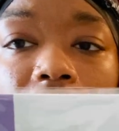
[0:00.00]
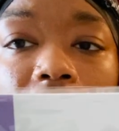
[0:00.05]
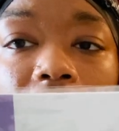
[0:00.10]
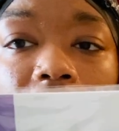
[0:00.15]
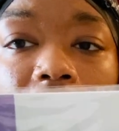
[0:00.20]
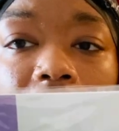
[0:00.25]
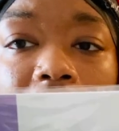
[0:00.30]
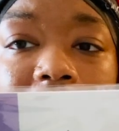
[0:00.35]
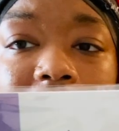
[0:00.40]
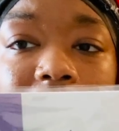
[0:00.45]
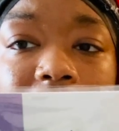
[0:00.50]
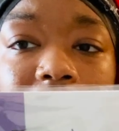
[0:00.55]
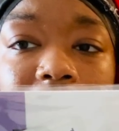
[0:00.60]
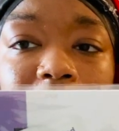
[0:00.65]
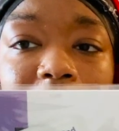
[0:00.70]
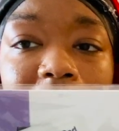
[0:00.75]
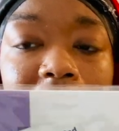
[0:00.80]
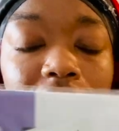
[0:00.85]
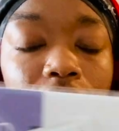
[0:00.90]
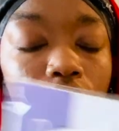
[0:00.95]
has some
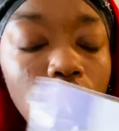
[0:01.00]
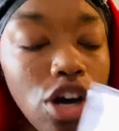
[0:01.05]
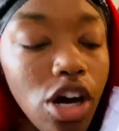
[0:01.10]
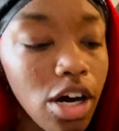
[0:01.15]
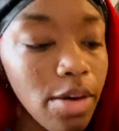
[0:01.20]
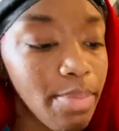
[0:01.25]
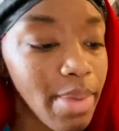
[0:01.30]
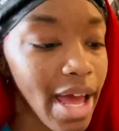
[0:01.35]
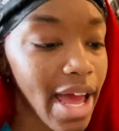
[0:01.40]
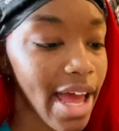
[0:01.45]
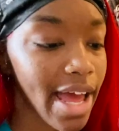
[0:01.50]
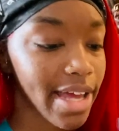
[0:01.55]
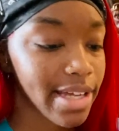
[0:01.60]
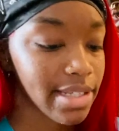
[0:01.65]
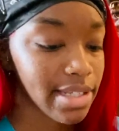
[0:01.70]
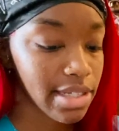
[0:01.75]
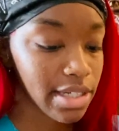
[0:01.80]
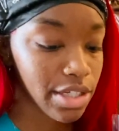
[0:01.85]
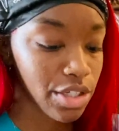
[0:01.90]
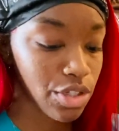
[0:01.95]
alcohol
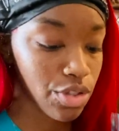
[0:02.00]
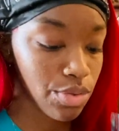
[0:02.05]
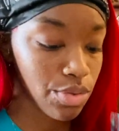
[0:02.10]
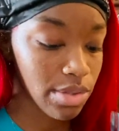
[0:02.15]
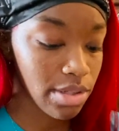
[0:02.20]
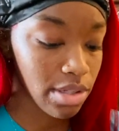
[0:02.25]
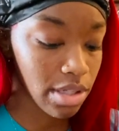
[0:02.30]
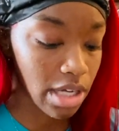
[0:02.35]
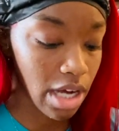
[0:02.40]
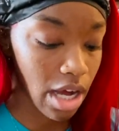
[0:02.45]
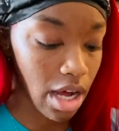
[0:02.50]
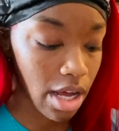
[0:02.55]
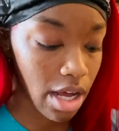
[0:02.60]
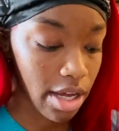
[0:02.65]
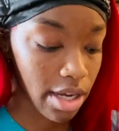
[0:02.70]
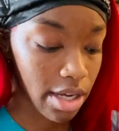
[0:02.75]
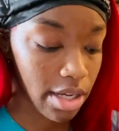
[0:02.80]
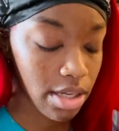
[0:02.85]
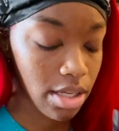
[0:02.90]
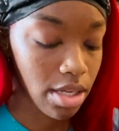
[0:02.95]
pads, a user
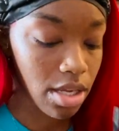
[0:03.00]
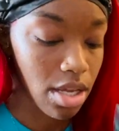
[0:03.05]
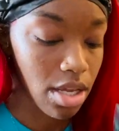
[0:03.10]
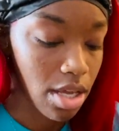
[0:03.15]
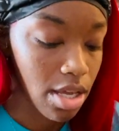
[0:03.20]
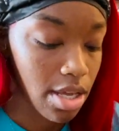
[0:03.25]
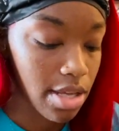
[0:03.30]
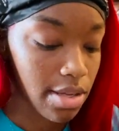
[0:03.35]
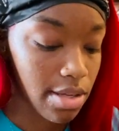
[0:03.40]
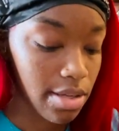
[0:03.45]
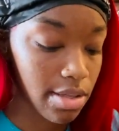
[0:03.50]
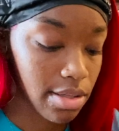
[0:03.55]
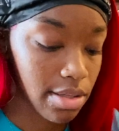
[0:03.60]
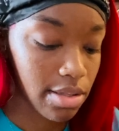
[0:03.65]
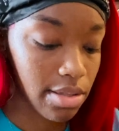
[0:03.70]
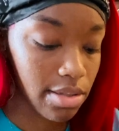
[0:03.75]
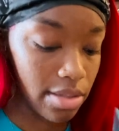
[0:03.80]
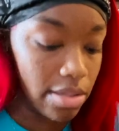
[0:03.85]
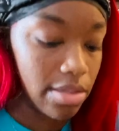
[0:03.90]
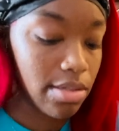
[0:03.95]
guide.
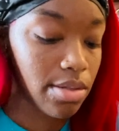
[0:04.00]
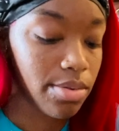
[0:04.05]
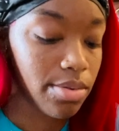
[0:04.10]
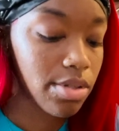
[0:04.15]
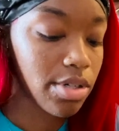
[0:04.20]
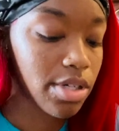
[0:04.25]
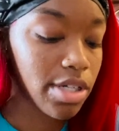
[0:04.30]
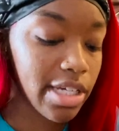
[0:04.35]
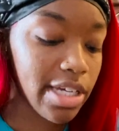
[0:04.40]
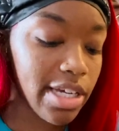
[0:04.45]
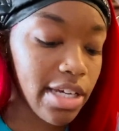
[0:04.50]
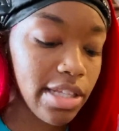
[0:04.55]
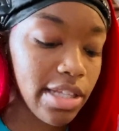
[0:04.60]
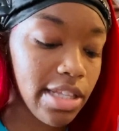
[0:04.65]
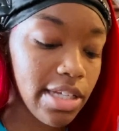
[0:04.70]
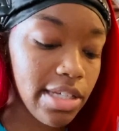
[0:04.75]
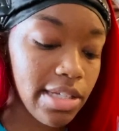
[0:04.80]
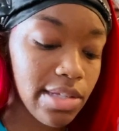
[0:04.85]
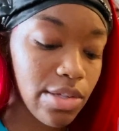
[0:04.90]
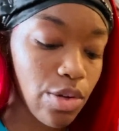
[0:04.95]
So we're gonna get
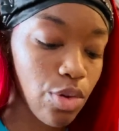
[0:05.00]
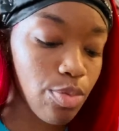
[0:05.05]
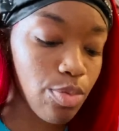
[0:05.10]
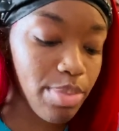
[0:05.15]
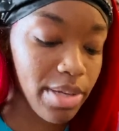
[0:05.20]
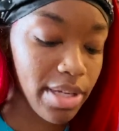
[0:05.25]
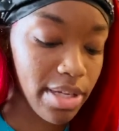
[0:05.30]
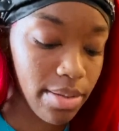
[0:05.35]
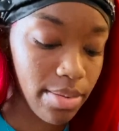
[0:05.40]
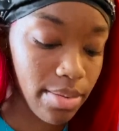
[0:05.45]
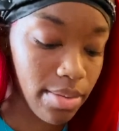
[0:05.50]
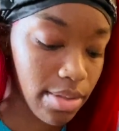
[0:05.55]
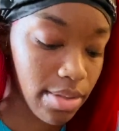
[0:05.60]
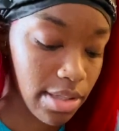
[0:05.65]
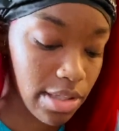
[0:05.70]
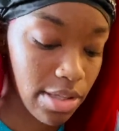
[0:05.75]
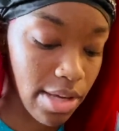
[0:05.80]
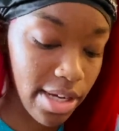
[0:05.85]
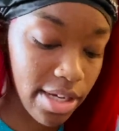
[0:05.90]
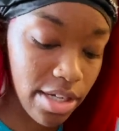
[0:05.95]
this open
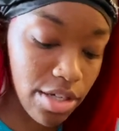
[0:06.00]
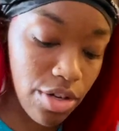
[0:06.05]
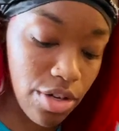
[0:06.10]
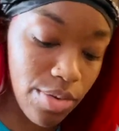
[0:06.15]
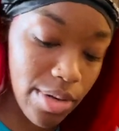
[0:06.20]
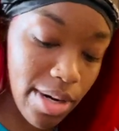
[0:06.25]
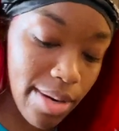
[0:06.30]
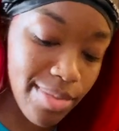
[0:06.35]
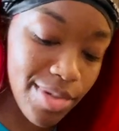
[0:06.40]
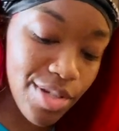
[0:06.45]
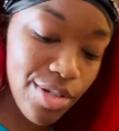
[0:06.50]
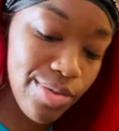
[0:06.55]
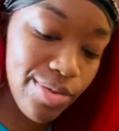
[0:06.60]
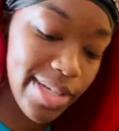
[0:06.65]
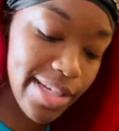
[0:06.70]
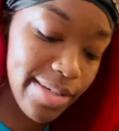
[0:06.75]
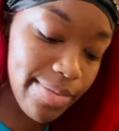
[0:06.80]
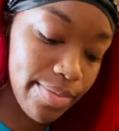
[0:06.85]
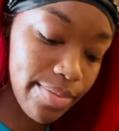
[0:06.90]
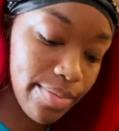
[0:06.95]
so I can know what I'm
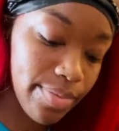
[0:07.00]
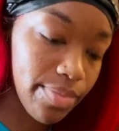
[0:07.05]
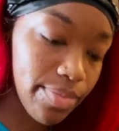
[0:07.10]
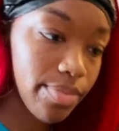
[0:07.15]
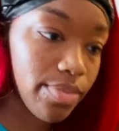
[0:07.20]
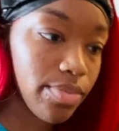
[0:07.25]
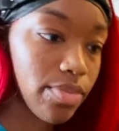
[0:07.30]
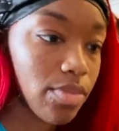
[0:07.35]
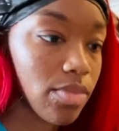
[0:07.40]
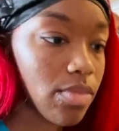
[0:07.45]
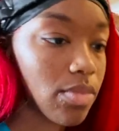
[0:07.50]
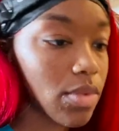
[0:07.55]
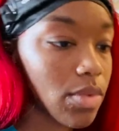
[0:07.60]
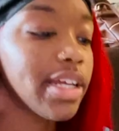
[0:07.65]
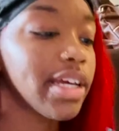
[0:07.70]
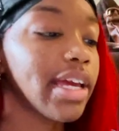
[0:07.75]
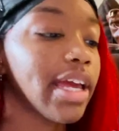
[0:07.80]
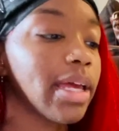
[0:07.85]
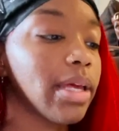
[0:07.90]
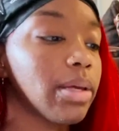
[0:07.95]
doing.
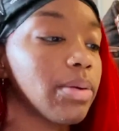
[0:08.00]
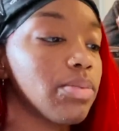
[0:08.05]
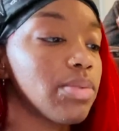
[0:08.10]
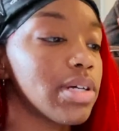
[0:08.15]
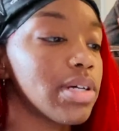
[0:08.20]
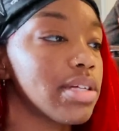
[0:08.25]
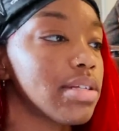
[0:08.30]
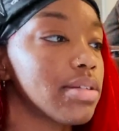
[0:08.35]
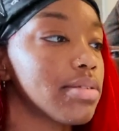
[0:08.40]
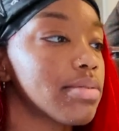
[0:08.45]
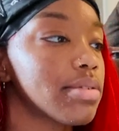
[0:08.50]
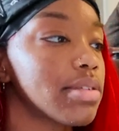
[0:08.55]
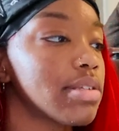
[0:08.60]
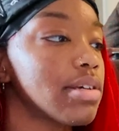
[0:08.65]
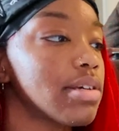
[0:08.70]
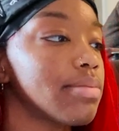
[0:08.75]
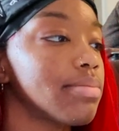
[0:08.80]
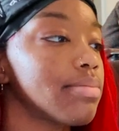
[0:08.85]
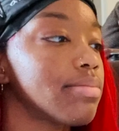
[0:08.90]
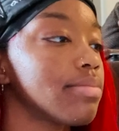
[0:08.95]
It came with
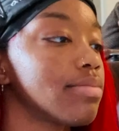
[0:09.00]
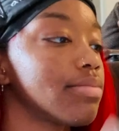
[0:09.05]
some